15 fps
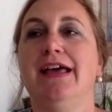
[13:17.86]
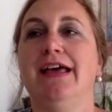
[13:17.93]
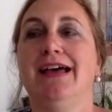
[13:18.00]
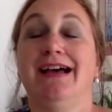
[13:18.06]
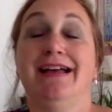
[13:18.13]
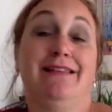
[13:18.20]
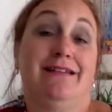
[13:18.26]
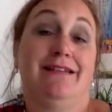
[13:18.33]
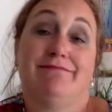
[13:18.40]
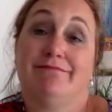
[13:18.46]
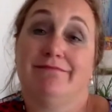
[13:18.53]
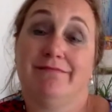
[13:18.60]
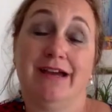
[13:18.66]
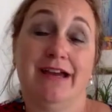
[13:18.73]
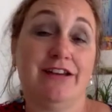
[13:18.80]
And
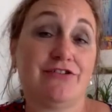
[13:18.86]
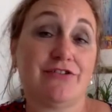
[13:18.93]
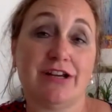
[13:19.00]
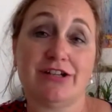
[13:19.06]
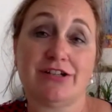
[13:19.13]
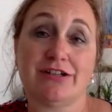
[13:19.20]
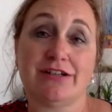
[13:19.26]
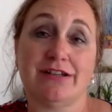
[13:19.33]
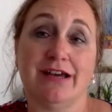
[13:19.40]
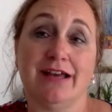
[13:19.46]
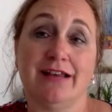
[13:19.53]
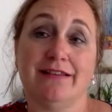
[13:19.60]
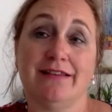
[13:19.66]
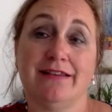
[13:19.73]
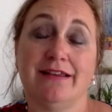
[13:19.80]
I treasure
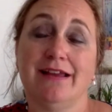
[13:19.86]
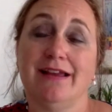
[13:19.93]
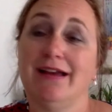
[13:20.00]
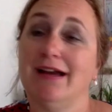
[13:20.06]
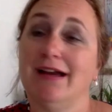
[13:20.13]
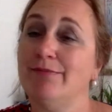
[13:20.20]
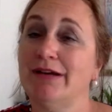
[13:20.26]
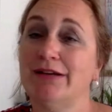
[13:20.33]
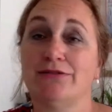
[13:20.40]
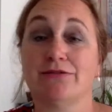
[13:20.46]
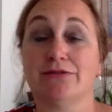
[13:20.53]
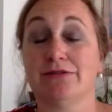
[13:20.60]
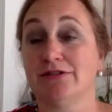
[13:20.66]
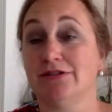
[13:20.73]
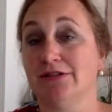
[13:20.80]
that. And my
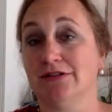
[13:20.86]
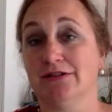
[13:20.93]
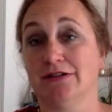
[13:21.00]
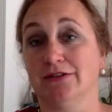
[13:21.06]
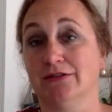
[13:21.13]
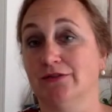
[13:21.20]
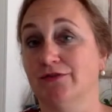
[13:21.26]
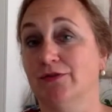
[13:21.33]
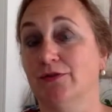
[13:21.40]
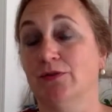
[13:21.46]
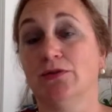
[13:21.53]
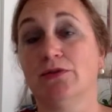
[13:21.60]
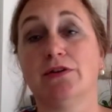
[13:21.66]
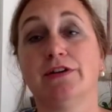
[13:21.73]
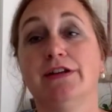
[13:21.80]
daughter, she cut off
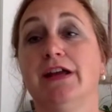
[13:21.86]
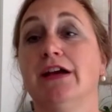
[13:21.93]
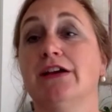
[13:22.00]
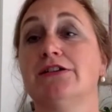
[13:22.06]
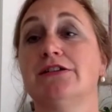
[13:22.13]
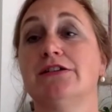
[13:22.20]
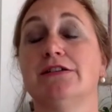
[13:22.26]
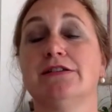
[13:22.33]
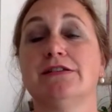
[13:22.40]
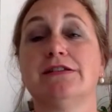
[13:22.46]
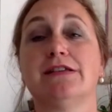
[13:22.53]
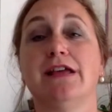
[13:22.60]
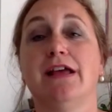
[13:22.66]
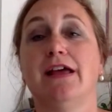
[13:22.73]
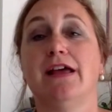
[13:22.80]
all
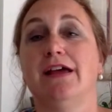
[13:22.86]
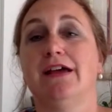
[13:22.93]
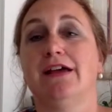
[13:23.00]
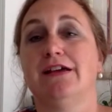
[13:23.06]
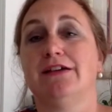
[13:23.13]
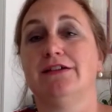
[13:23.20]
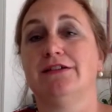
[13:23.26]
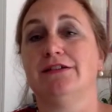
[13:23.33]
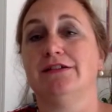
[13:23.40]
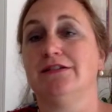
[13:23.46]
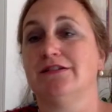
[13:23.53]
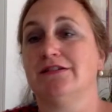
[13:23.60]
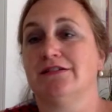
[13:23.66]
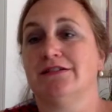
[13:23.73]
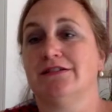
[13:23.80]
connections. She's
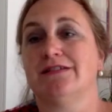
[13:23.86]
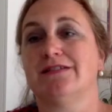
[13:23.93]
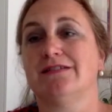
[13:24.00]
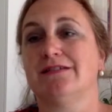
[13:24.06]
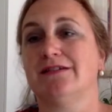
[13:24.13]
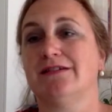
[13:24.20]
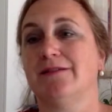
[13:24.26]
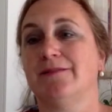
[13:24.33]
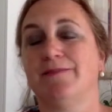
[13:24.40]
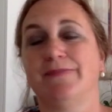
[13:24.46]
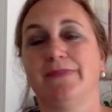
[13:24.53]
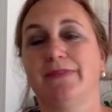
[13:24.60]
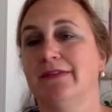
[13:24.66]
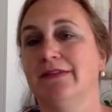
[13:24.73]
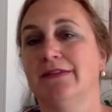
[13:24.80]
just
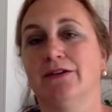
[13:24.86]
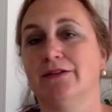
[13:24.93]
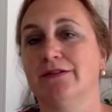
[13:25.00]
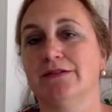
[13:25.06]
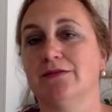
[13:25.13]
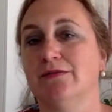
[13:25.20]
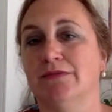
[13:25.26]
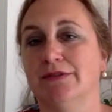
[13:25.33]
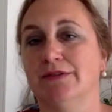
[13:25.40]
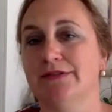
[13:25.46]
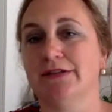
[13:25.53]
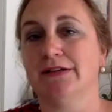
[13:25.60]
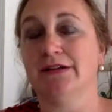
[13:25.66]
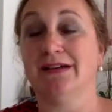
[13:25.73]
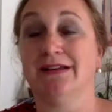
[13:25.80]
not
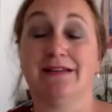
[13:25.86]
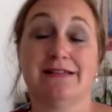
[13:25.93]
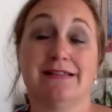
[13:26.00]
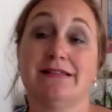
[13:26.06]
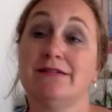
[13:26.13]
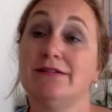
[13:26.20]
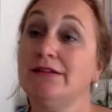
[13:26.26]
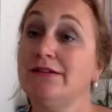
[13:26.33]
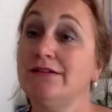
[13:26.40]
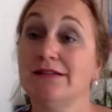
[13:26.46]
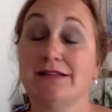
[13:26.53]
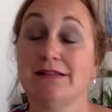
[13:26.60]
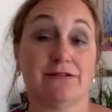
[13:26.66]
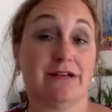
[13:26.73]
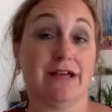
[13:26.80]
wanting. And I said,
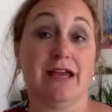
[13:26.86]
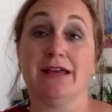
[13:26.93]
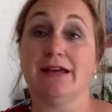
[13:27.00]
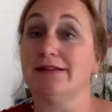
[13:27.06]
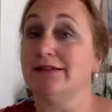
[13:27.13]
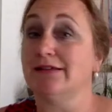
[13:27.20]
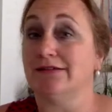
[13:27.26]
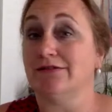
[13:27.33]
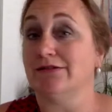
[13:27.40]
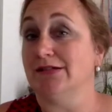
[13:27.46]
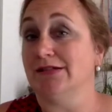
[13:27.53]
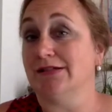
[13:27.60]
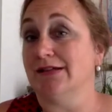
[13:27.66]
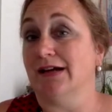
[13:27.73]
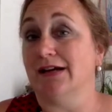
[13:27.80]
it's okay.
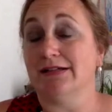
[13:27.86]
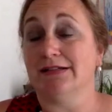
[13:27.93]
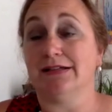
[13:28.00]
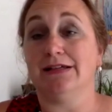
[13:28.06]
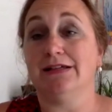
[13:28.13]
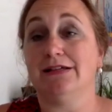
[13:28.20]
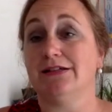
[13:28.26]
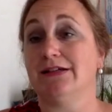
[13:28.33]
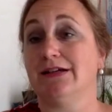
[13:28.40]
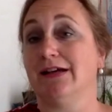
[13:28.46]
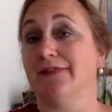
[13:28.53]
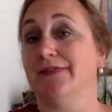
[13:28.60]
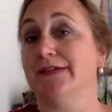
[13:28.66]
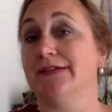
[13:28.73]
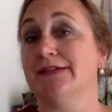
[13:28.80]
She's 19. She
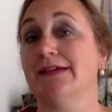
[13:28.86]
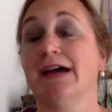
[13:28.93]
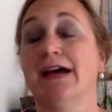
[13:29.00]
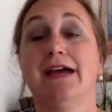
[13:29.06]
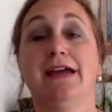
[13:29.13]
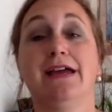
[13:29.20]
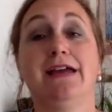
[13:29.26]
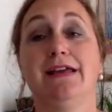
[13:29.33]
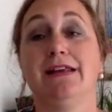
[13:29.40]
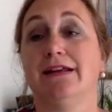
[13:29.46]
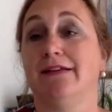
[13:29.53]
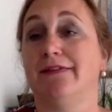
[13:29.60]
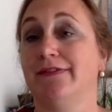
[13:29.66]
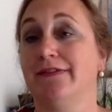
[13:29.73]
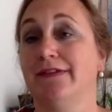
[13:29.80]
can decide
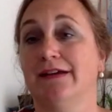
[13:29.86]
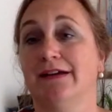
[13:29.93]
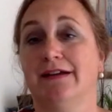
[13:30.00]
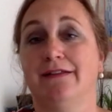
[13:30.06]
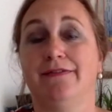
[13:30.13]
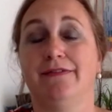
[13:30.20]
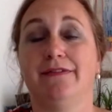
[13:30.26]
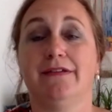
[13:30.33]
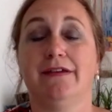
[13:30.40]
and